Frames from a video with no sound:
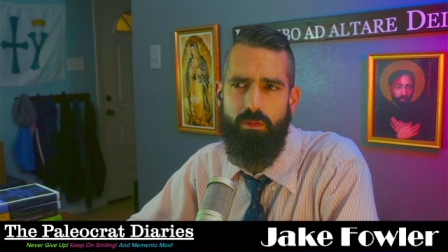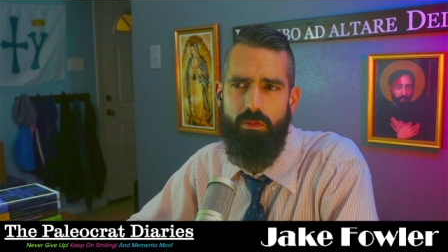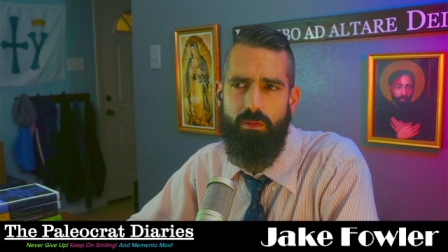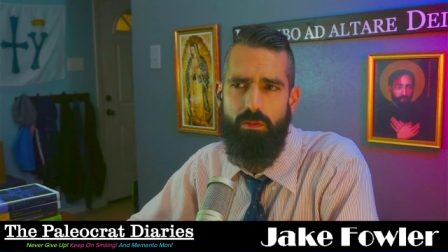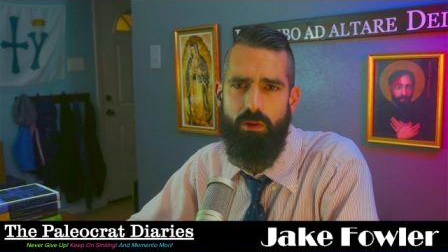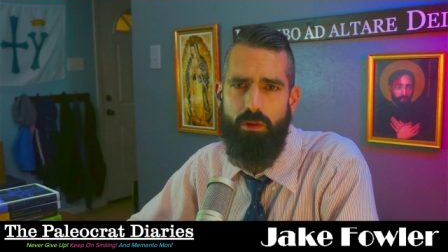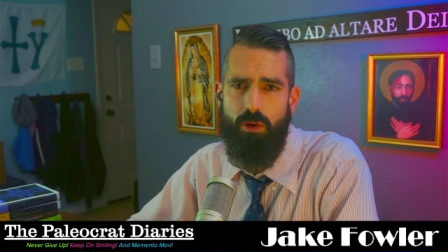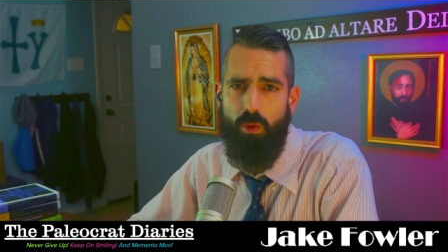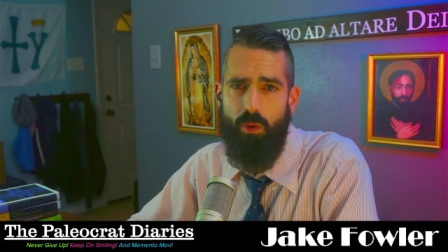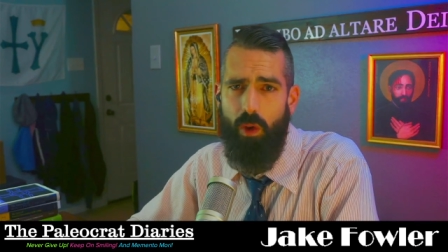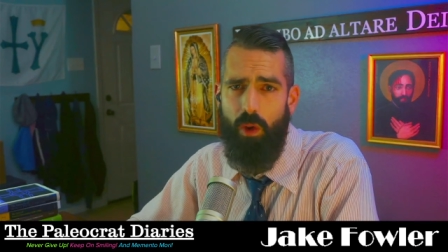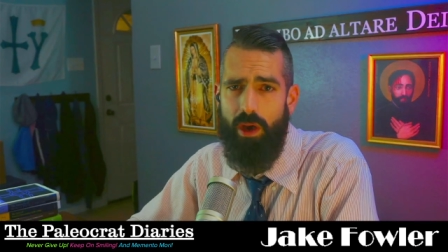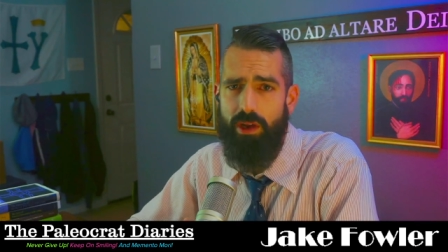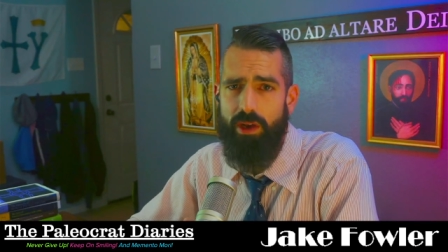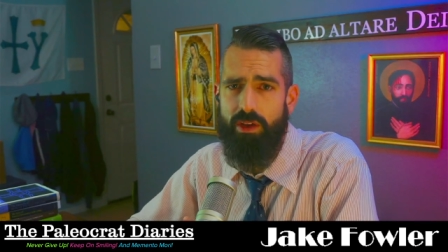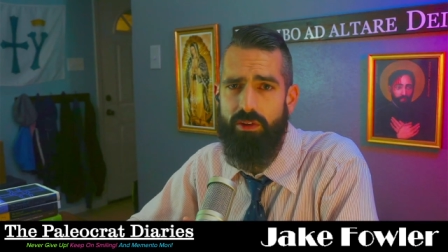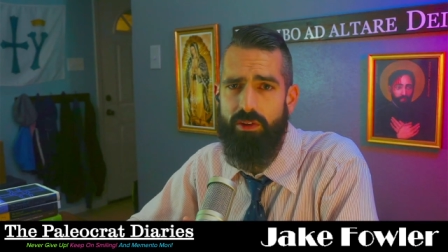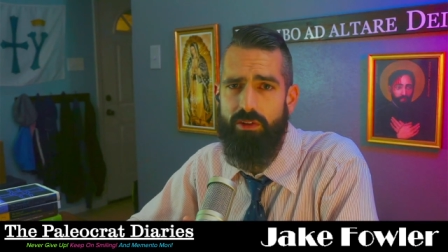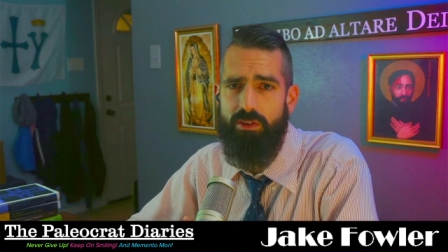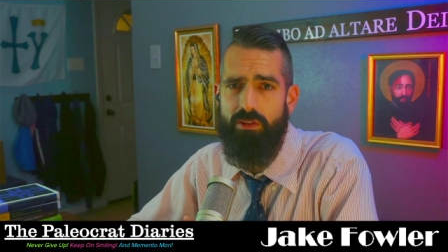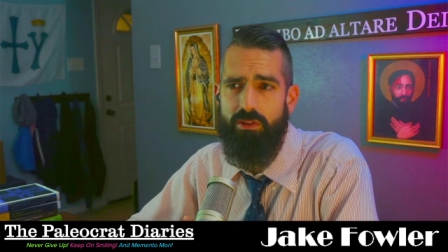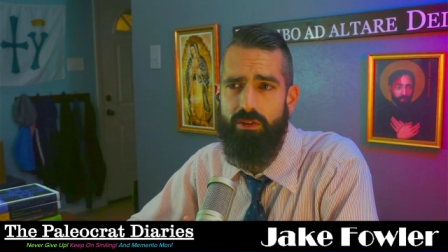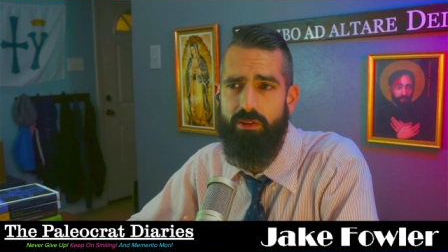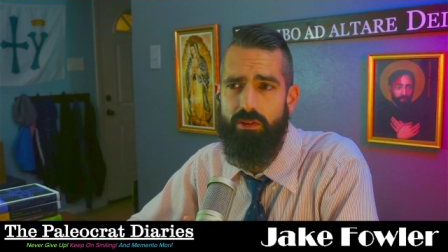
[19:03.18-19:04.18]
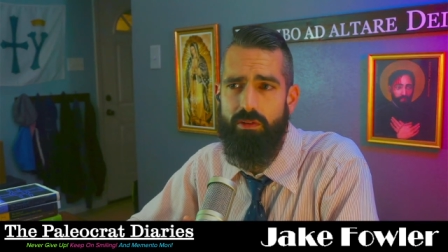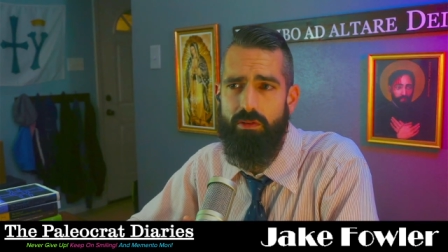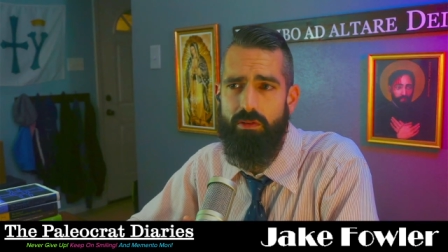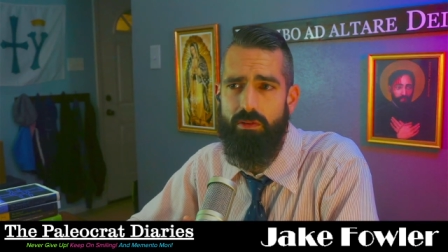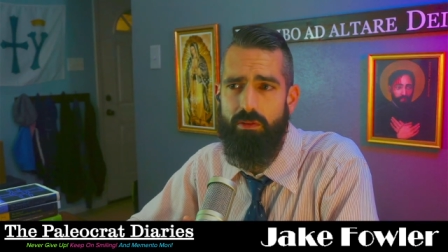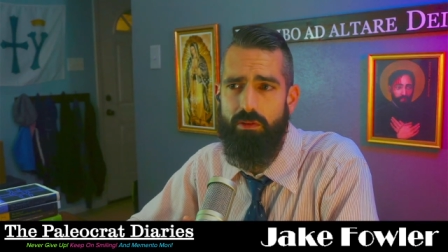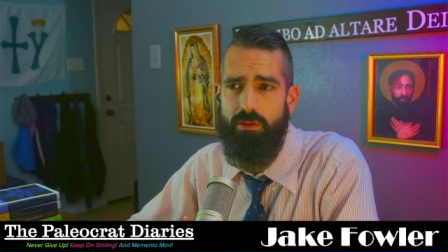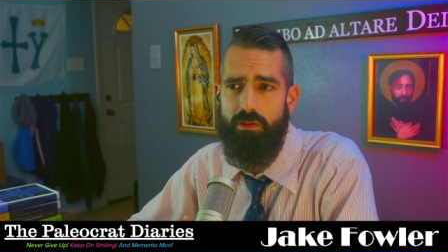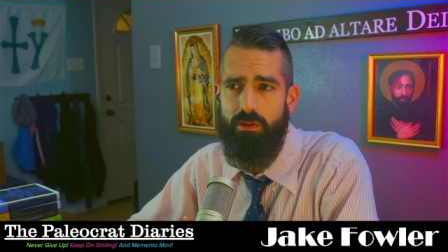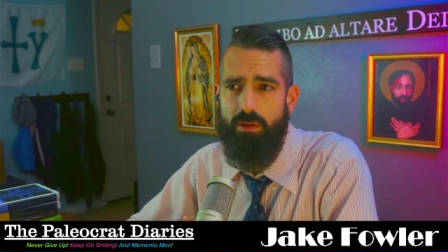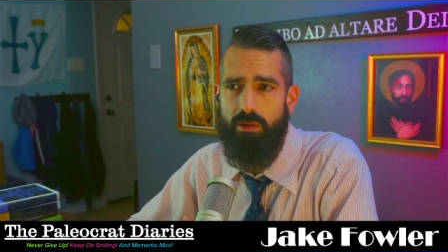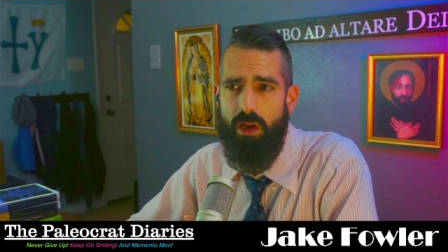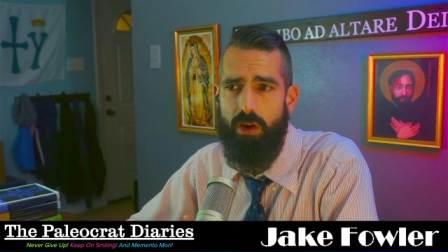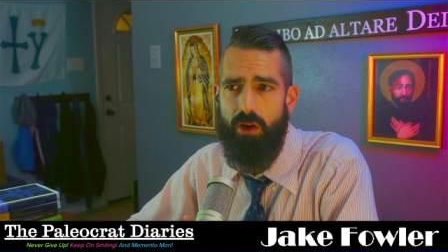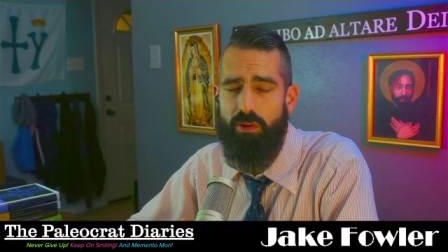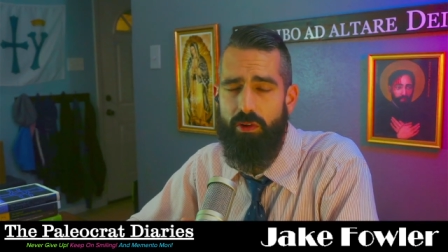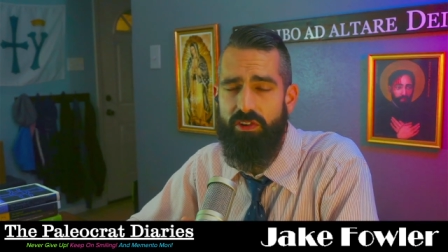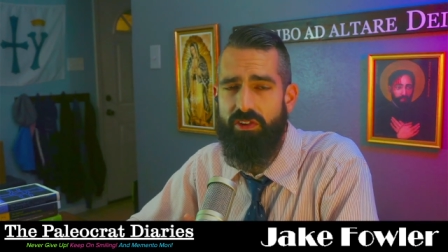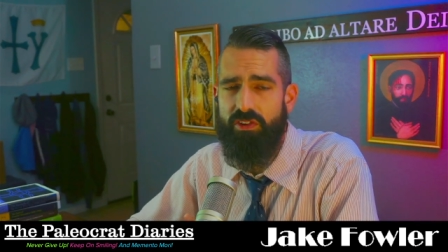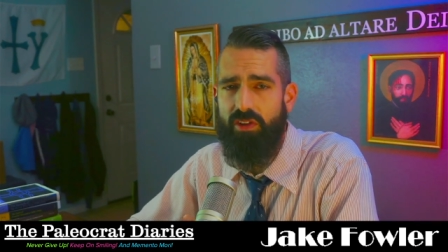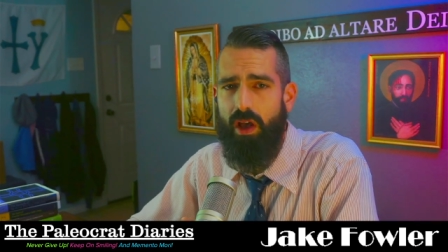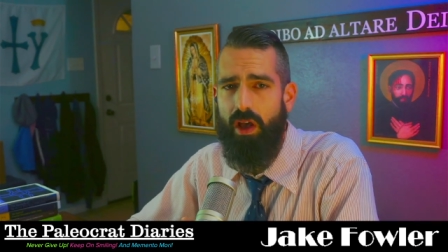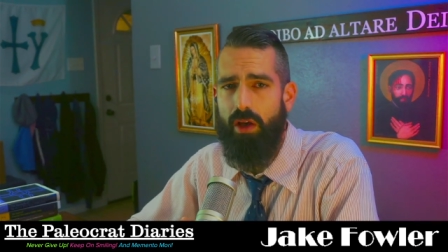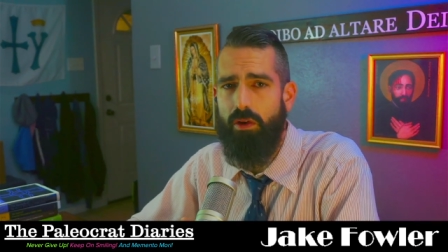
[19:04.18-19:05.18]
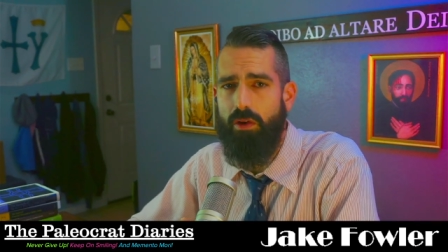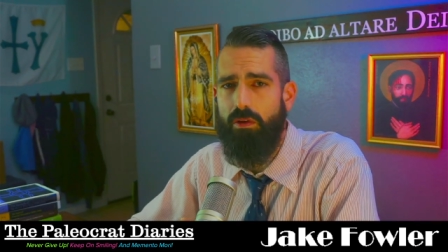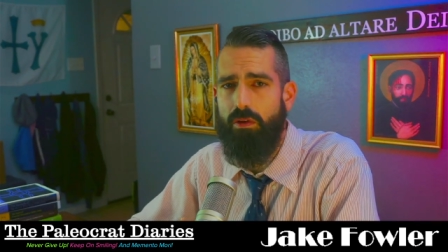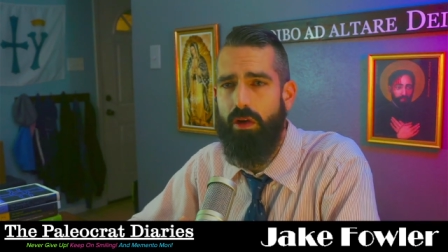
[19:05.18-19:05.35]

Aquinas and Aristotle.